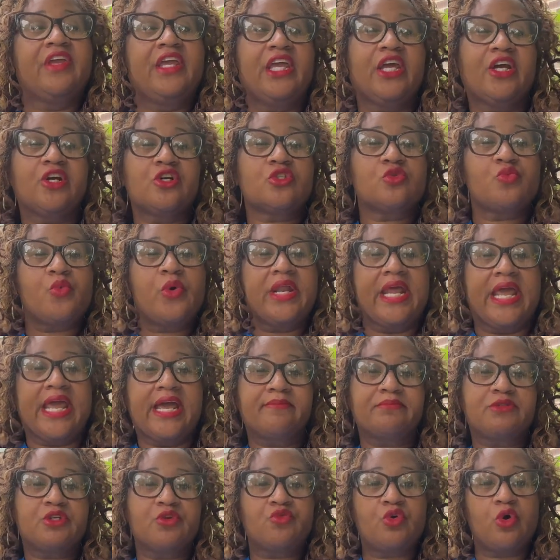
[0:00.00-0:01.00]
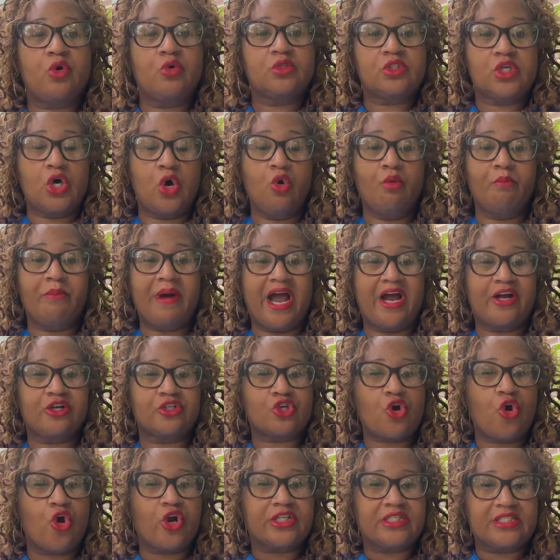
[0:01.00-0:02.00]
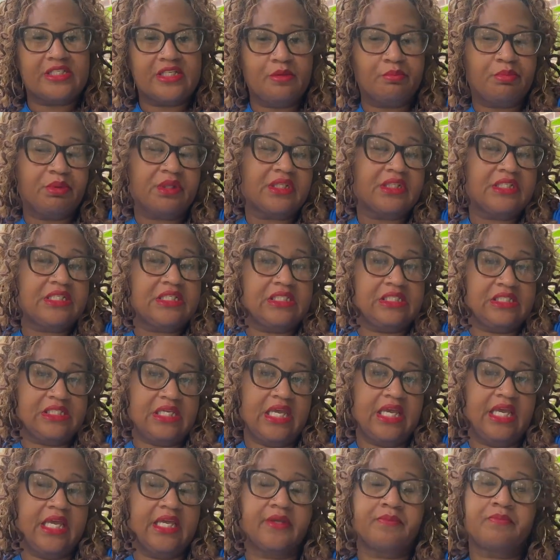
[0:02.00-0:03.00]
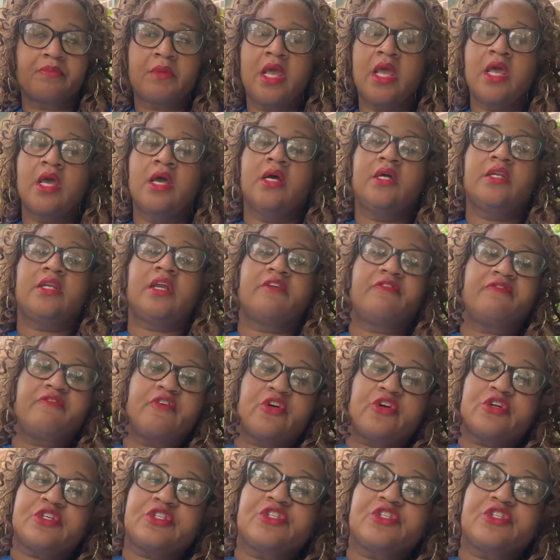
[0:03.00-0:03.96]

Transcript: here's what Hampton Roads home buyers are typically seeing. Now, first,